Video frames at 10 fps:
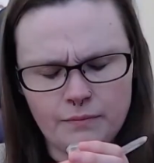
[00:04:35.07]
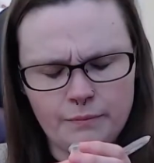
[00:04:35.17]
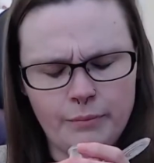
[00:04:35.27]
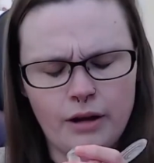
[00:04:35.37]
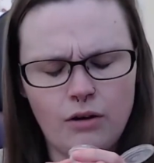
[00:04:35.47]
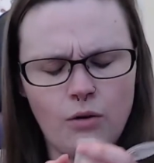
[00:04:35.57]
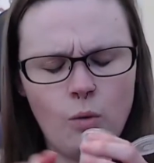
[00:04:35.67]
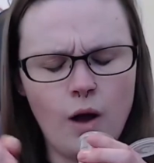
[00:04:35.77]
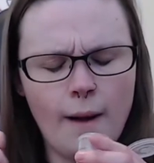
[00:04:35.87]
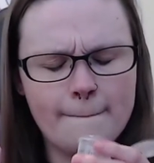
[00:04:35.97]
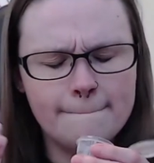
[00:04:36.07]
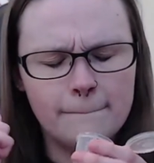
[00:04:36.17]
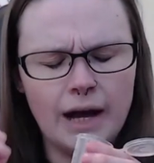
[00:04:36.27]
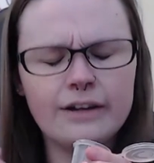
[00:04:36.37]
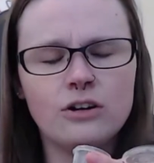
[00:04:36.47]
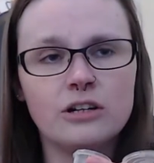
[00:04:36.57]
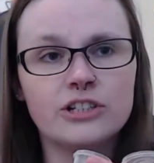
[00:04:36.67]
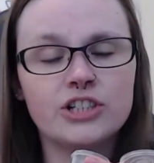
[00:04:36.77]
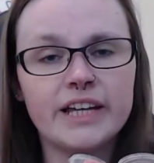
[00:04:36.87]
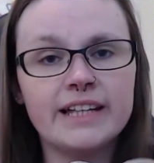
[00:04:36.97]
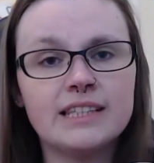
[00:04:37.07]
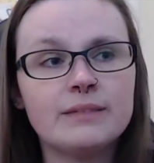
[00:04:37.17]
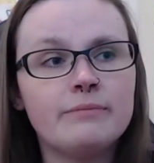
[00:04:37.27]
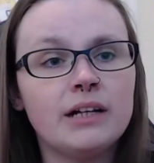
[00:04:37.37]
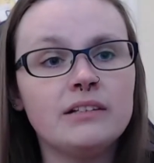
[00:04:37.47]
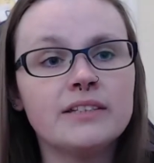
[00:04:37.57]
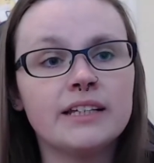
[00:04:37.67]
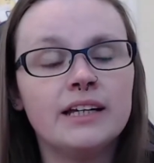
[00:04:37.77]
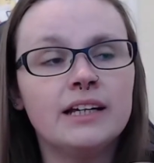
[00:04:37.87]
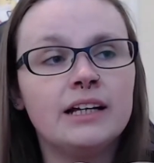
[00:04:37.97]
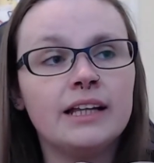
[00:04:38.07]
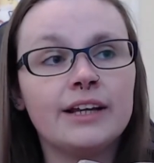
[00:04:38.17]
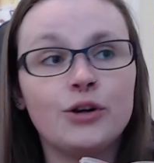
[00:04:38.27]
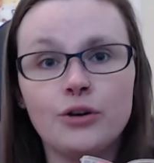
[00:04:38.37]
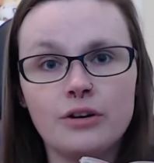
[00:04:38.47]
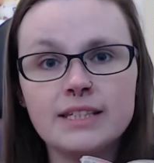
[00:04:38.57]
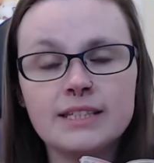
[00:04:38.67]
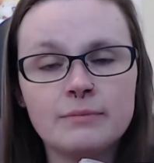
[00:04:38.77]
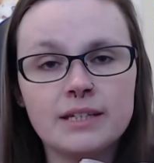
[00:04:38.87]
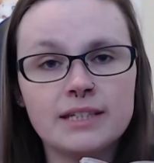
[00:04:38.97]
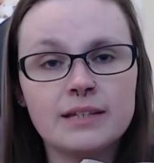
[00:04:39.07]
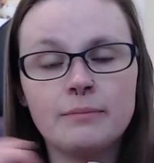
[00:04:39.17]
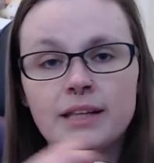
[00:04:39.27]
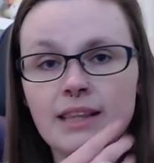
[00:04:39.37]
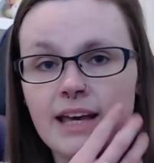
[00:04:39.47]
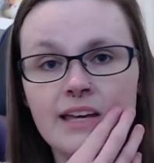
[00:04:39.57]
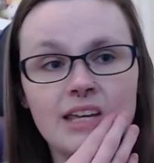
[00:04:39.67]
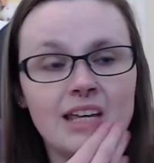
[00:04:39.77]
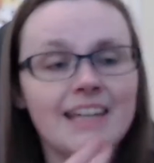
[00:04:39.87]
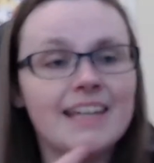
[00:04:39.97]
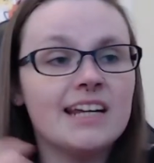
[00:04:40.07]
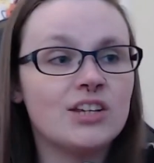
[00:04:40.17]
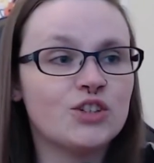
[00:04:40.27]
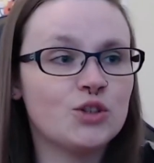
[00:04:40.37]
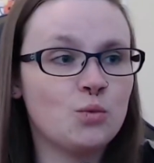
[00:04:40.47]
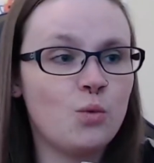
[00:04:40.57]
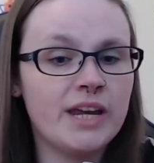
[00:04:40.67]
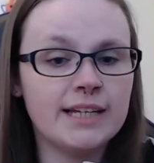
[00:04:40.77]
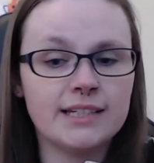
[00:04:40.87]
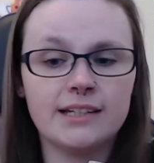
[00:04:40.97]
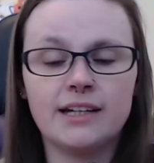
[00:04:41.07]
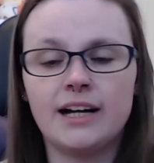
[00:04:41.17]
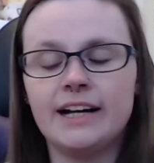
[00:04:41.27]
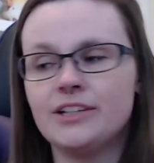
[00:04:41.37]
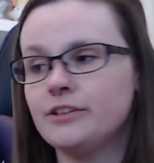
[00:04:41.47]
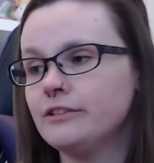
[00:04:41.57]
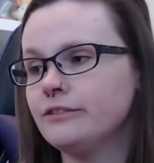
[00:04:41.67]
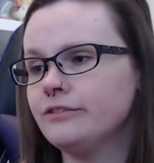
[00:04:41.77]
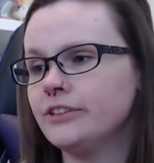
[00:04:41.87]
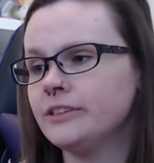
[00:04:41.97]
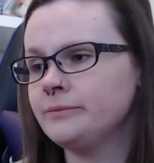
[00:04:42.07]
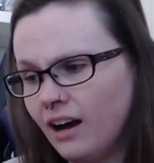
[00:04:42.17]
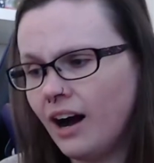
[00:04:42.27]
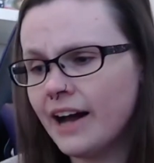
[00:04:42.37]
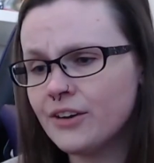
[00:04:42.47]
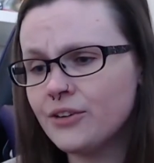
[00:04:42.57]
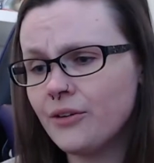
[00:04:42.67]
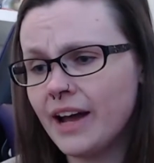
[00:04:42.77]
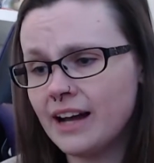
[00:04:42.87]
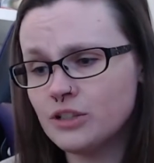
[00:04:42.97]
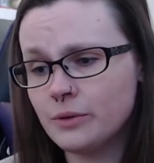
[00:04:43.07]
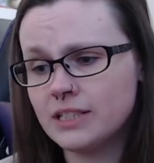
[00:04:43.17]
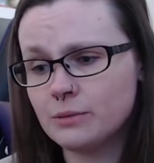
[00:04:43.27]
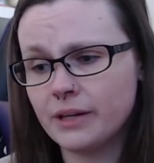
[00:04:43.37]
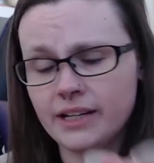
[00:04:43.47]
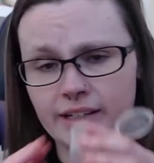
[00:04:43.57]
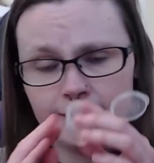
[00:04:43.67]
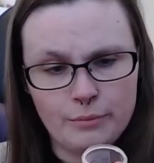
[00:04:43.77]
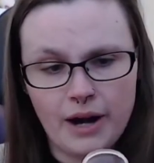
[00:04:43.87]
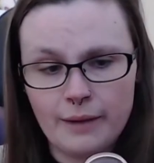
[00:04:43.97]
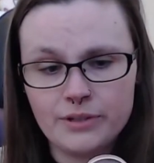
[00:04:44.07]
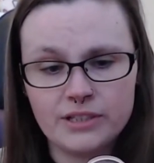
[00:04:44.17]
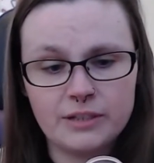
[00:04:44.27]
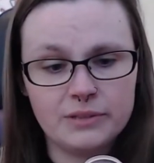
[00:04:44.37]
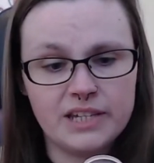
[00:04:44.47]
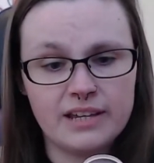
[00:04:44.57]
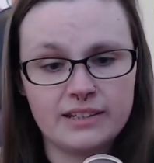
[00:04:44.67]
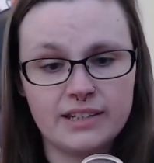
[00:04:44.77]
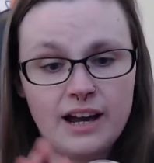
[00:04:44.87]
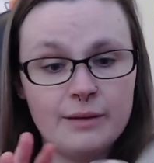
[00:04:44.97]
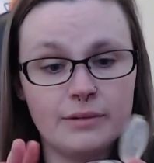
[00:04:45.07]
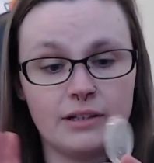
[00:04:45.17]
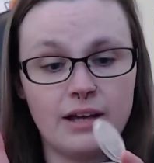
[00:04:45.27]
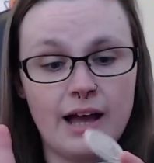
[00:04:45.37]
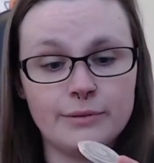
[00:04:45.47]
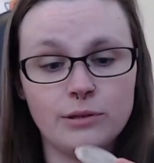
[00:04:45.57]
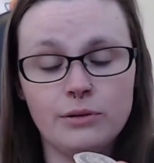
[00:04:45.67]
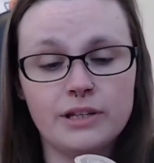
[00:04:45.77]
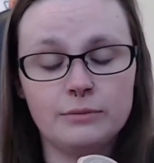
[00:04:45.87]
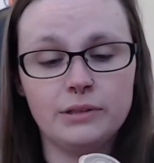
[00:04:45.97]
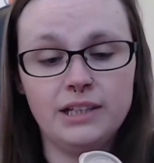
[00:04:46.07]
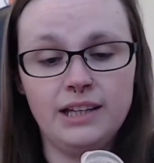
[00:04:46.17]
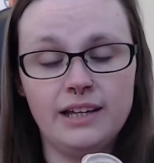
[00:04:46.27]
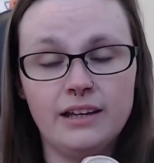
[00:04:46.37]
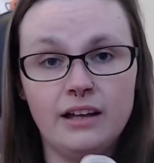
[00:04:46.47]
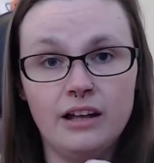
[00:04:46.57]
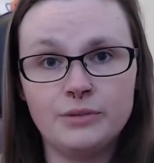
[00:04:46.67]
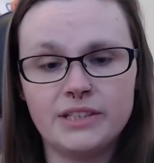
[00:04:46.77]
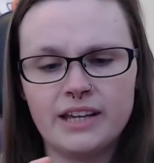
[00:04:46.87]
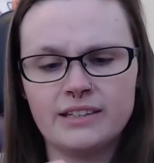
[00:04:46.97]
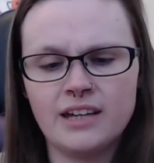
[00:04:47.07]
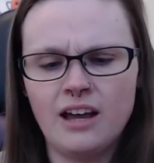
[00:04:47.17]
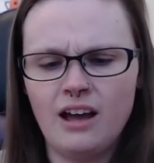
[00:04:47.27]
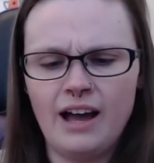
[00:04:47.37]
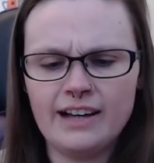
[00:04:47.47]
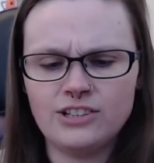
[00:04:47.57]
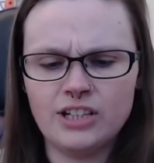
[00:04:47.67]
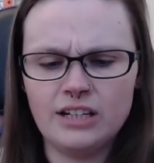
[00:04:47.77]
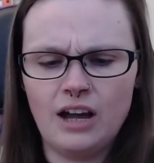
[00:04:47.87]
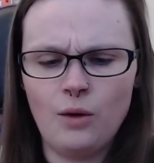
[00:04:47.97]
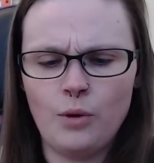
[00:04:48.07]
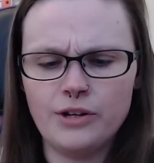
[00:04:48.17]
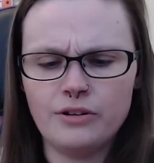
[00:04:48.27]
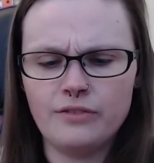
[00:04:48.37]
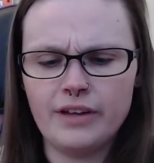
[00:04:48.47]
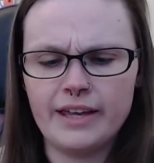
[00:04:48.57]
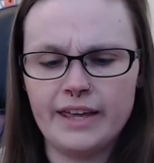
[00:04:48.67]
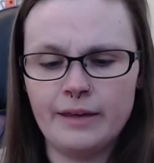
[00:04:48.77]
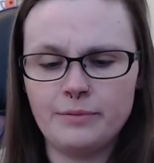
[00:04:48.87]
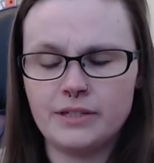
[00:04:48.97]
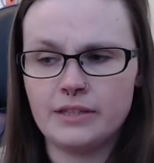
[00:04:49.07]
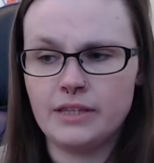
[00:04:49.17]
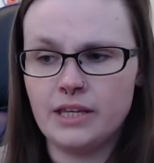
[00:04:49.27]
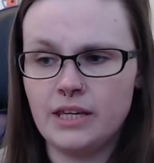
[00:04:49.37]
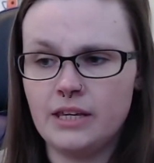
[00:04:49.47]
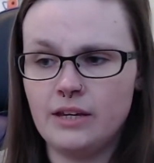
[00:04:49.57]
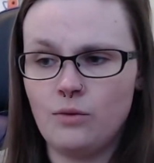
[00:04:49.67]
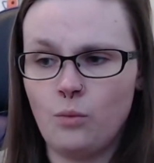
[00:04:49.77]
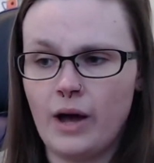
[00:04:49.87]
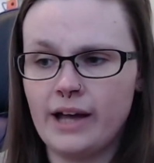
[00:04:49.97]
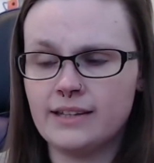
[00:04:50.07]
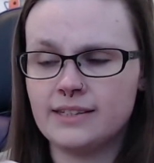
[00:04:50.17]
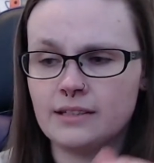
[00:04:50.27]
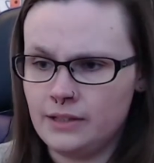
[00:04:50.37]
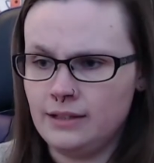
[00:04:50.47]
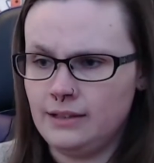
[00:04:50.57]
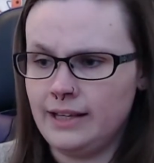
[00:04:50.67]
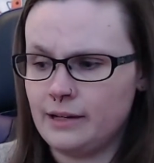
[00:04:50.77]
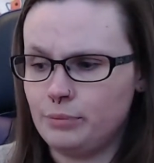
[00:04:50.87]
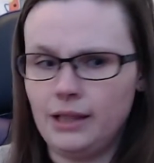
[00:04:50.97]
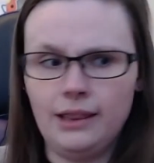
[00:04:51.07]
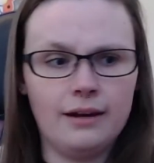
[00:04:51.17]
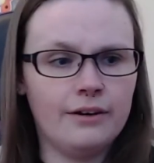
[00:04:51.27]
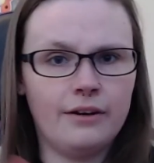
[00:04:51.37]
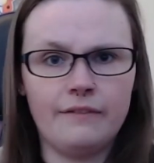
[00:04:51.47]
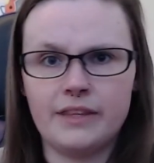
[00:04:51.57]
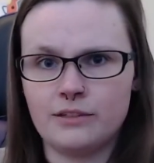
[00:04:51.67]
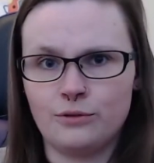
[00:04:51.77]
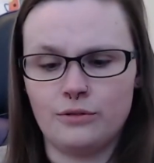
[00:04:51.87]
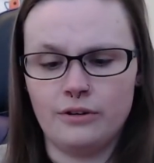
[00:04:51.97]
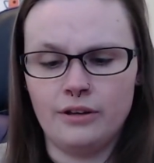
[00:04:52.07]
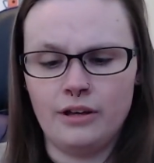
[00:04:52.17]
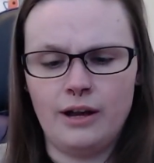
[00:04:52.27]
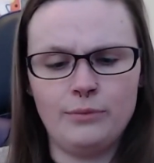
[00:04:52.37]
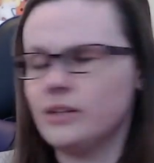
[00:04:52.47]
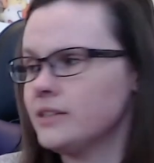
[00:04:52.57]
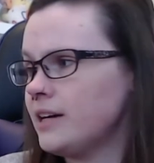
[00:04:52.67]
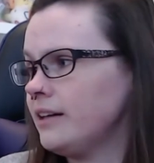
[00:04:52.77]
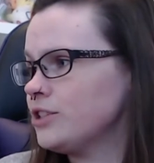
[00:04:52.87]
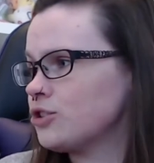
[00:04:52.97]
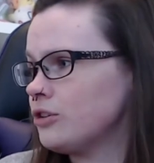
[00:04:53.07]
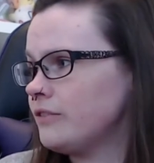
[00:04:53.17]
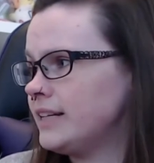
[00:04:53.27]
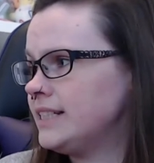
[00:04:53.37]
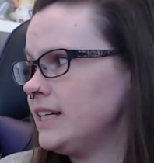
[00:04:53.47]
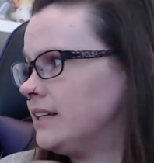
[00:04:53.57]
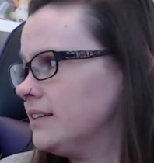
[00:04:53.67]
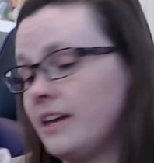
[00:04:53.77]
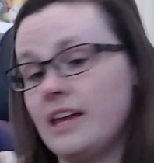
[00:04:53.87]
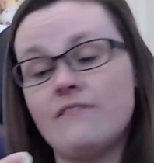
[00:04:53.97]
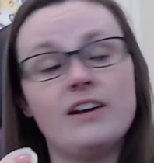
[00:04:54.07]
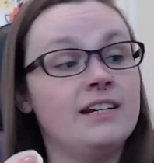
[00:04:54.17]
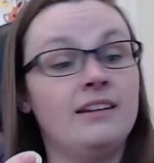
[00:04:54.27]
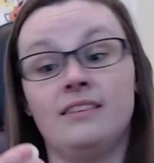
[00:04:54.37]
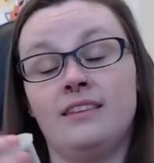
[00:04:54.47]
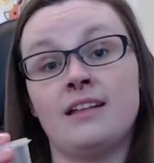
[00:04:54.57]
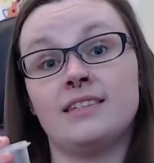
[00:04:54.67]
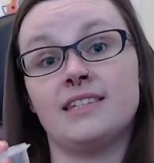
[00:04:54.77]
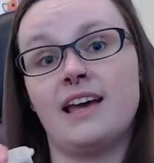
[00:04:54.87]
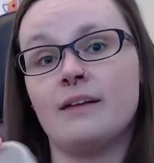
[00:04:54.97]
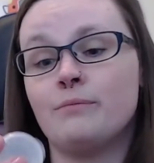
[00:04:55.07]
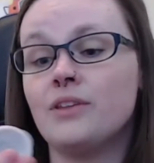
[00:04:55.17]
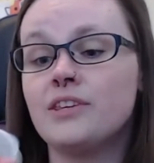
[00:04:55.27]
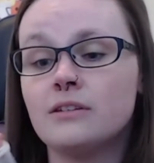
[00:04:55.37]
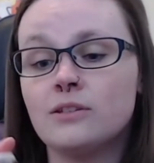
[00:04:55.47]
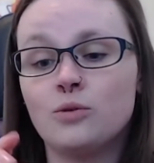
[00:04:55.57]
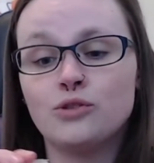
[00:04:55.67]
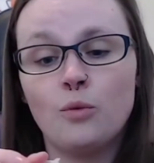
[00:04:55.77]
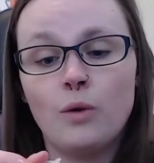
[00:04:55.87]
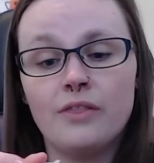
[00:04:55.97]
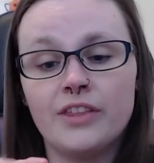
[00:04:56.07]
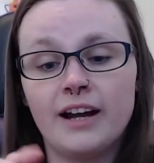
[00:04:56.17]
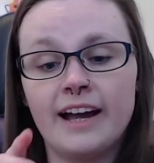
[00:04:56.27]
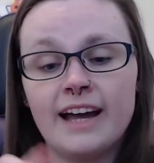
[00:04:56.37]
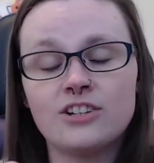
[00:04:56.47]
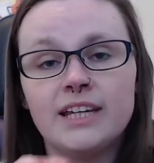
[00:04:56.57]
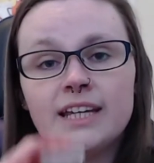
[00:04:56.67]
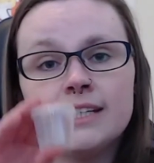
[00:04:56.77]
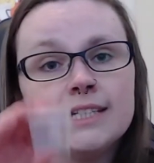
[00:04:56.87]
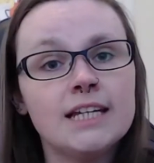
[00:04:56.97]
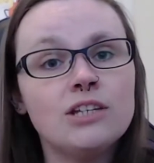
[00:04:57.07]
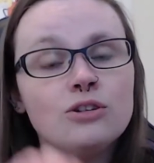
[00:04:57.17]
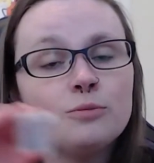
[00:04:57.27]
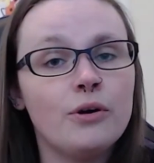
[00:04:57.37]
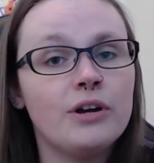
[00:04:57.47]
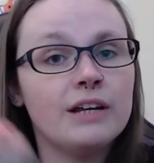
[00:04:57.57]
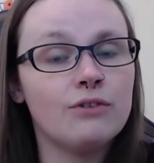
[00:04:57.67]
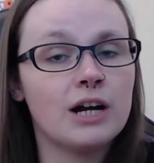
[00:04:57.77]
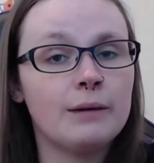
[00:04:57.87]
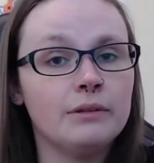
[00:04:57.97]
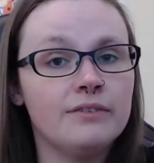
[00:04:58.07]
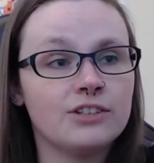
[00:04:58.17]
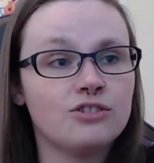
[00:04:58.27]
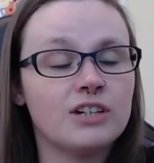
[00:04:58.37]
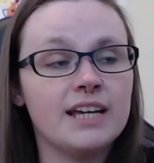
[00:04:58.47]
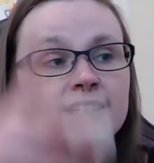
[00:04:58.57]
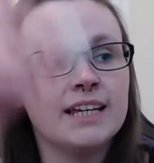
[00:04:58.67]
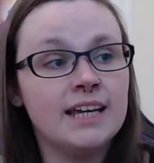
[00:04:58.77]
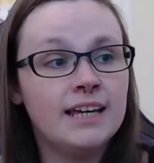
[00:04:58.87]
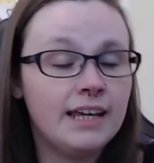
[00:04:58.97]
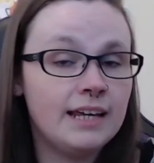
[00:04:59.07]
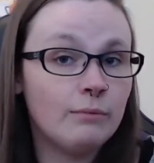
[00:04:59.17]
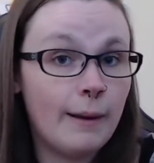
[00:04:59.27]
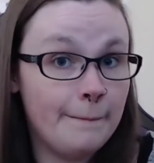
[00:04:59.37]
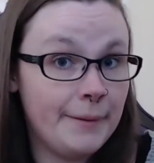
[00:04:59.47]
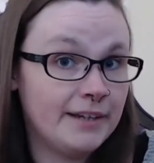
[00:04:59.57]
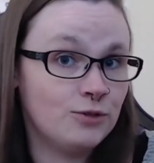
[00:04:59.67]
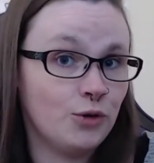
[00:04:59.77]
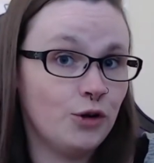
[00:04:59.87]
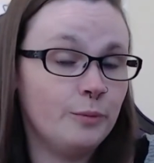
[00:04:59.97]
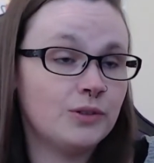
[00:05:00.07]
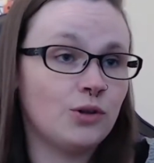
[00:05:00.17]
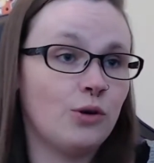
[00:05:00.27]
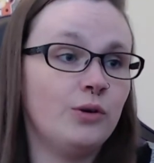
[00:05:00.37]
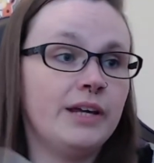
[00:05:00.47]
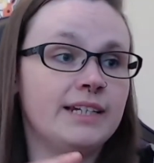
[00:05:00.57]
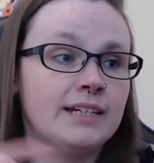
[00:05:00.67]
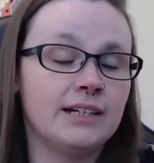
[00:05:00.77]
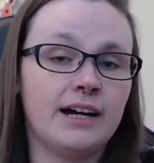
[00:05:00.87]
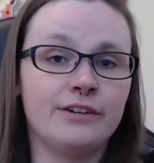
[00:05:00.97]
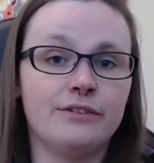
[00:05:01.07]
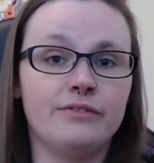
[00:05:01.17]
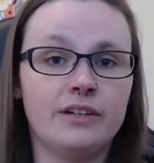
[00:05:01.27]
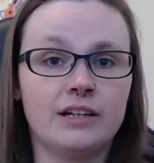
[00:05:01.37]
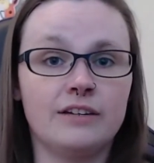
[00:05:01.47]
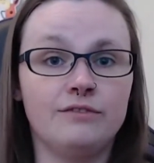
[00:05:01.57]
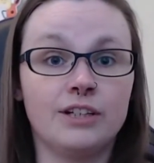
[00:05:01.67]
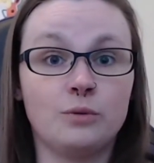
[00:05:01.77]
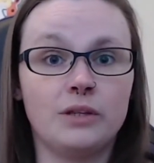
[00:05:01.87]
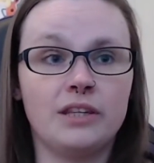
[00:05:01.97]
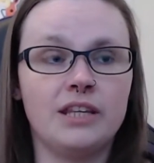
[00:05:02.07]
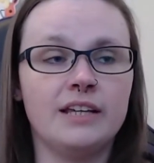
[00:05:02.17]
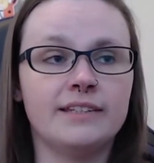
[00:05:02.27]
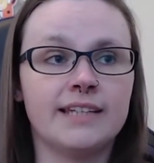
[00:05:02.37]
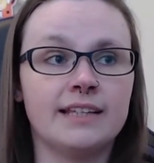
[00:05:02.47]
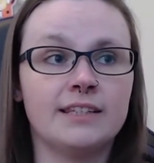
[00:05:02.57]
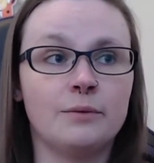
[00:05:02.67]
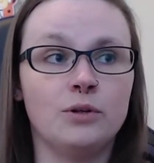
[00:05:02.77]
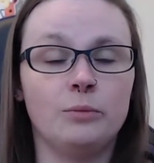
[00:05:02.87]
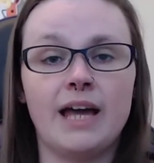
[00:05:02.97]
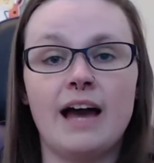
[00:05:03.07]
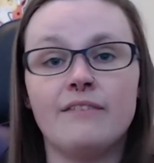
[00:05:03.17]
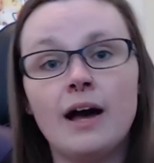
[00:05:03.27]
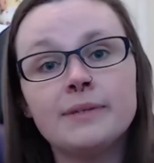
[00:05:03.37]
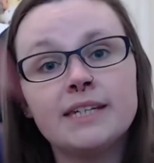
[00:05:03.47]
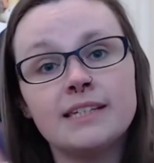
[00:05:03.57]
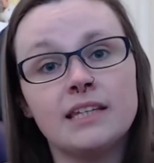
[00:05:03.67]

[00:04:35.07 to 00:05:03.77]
But oh my gosh, it smells like Christmas, but like in a sweet kind of, I don't know how to explain it, but I'm just obsessed. I'm absolutely completely obsessed. Actually, I wonder if I kept the wax like plug of this or not. I'm not entirely sure if I did. If I didn't, then that's sad. But this is also one that I actually continued burning for a couple of extra days in my bedroom. So it didn't kind of conflict with the scents that we normally have upstairs in the